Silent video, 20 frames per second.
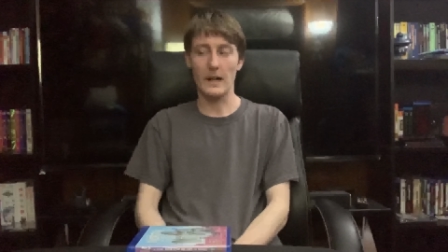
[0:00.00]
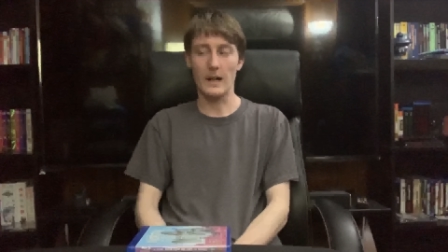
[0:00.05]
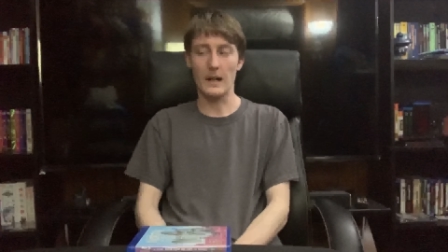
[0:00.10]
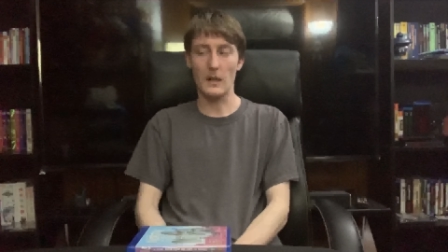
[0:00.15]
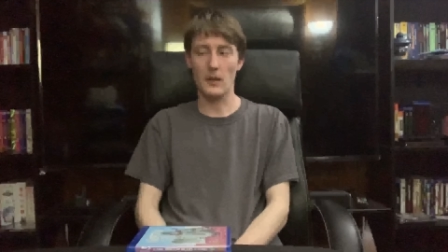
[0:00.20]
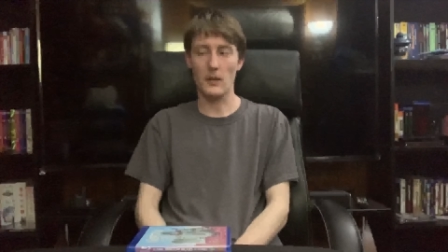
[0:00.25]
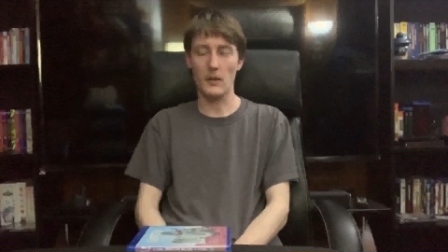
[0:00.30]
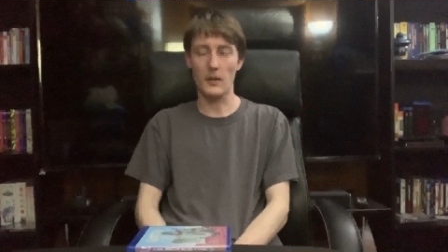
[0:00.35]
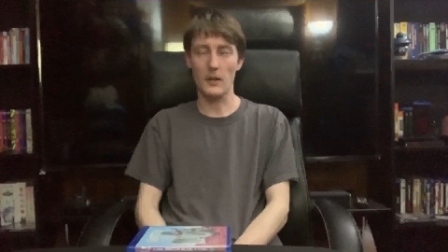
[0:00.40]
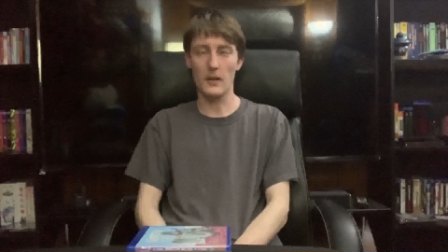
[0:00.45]
I
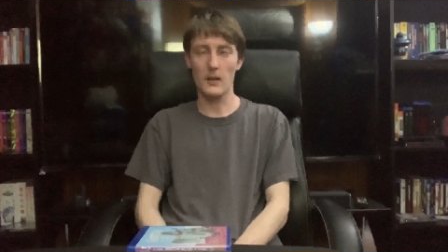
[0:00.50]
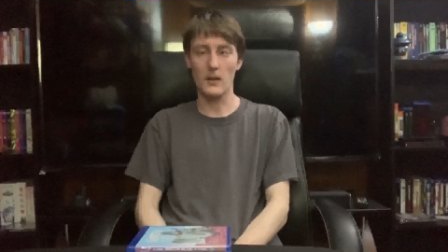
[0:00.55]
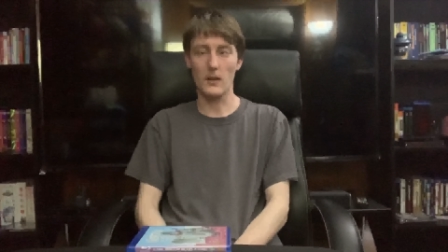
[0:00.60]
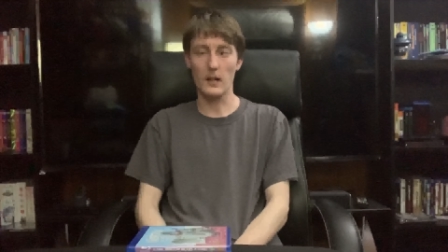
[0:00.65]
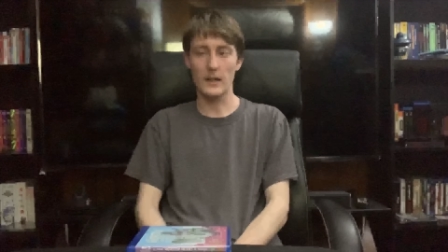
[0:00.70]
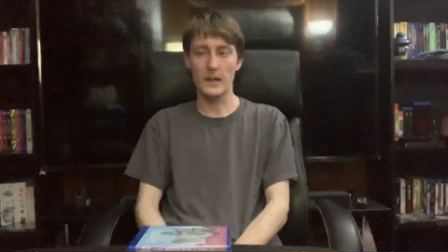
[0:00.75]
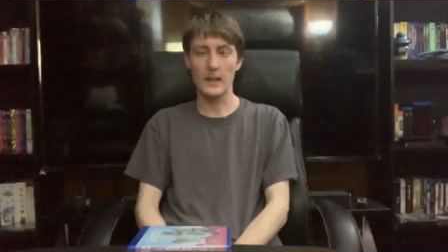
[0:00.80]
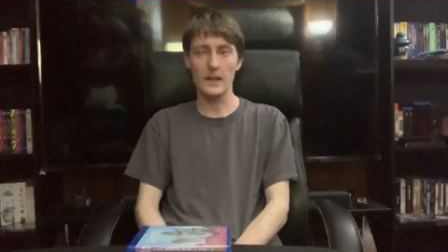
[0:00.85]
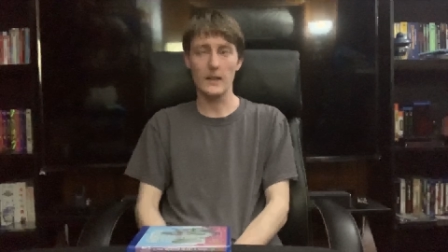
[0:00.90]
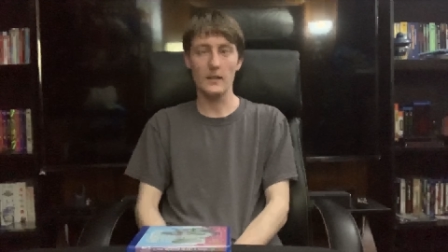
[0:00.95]
started
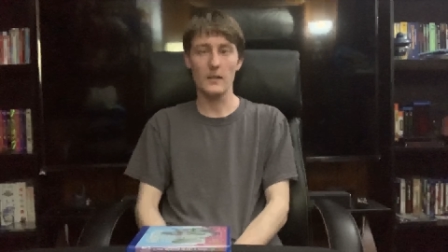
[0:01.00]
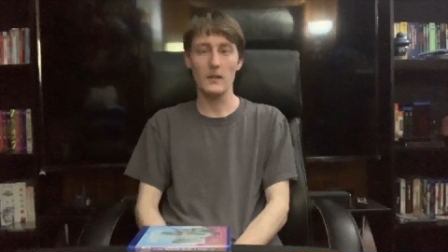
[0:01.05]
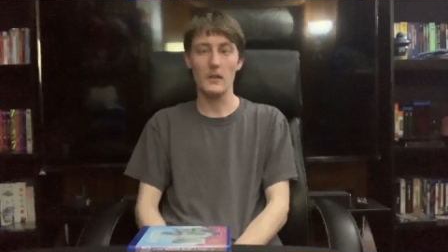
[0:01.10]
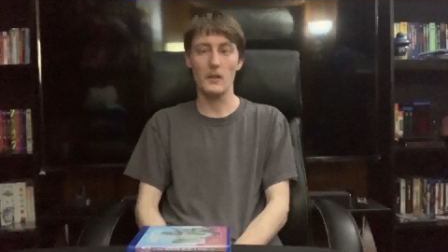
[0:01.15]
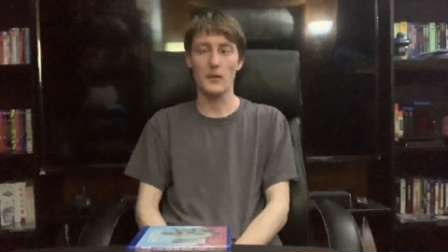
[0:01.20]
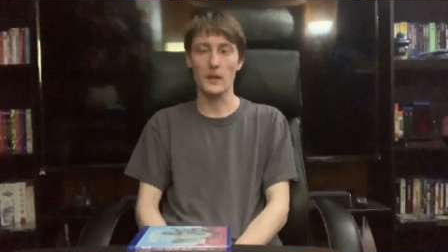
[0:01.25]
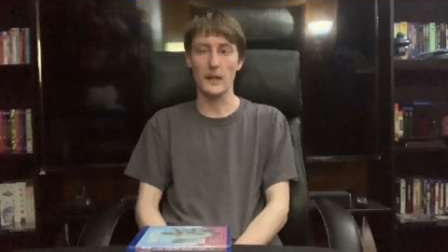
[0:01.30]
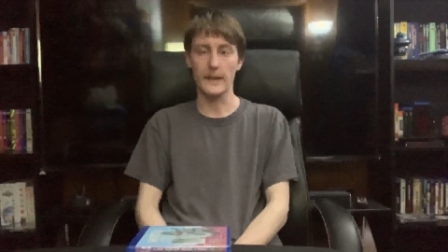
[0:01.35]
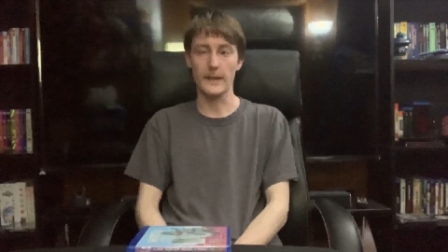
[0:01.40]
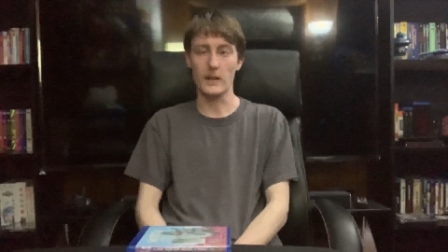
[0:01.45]
collecting,
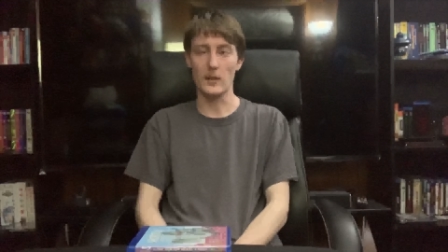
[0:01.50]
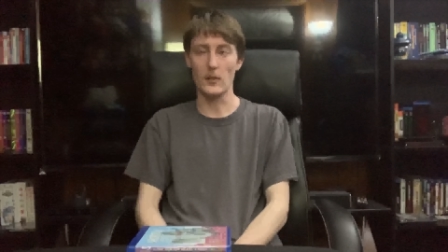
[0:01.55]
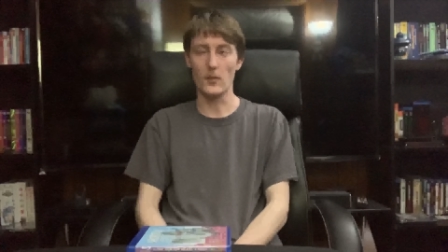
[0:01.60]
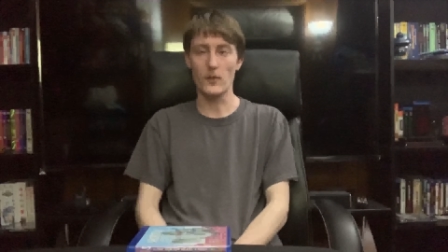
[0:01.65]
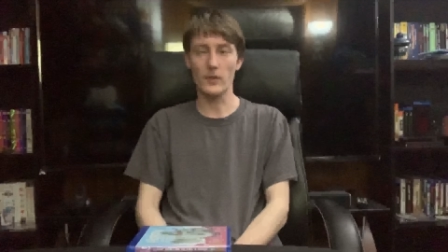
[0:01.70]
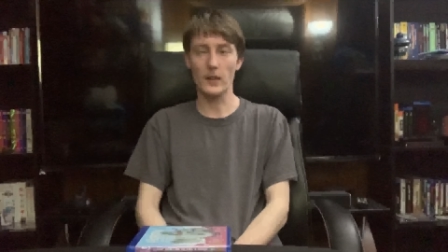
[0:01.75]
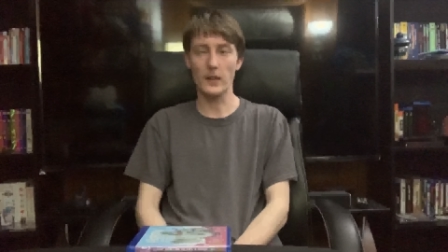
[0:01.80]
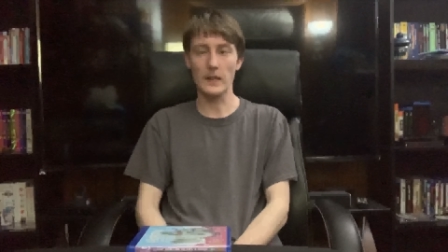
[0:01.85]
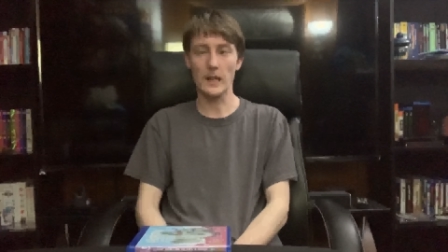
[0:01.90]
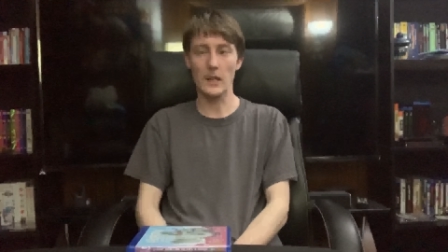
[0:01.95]
stay tuned
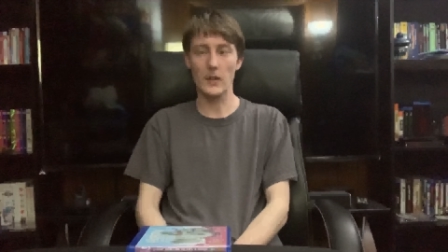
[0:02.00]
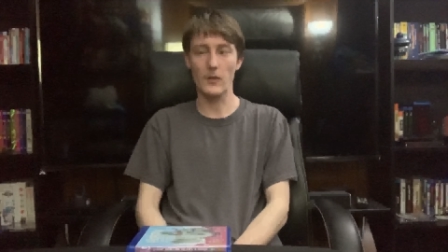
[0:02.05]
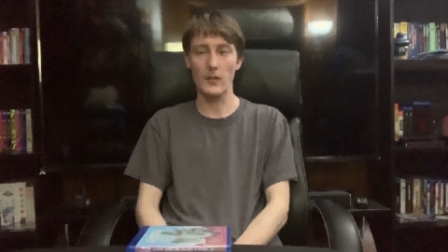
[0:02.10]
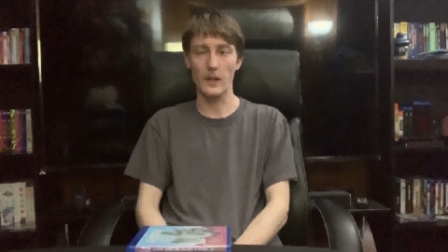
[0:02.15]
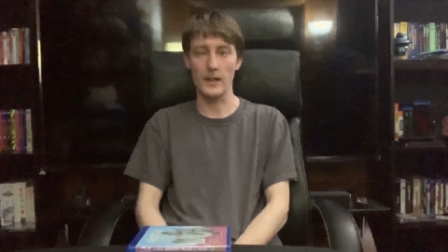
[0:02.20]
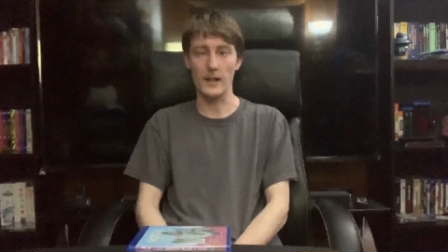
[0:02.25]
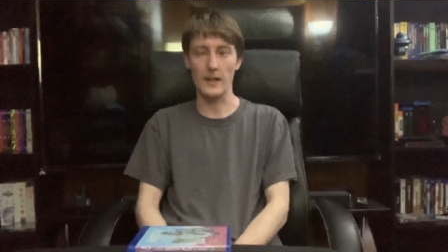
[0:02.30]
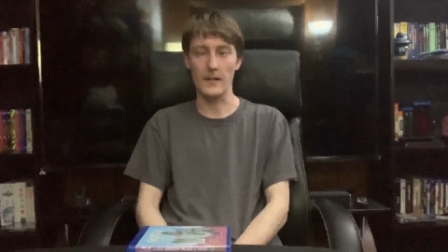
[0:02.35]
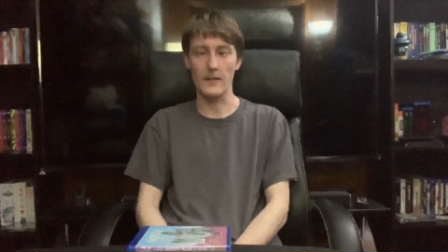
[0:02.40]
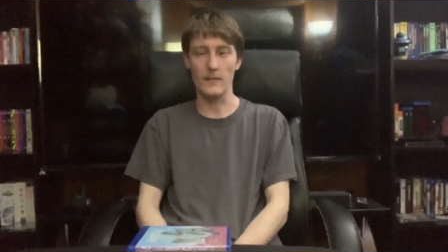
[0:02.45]
for the next
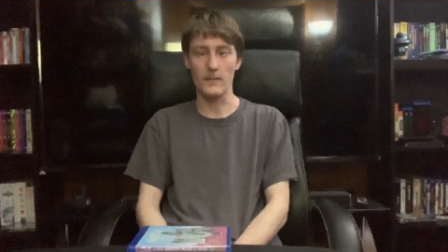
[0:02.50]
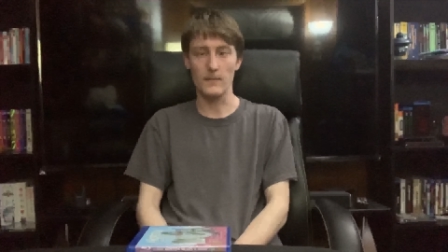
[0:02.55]
video.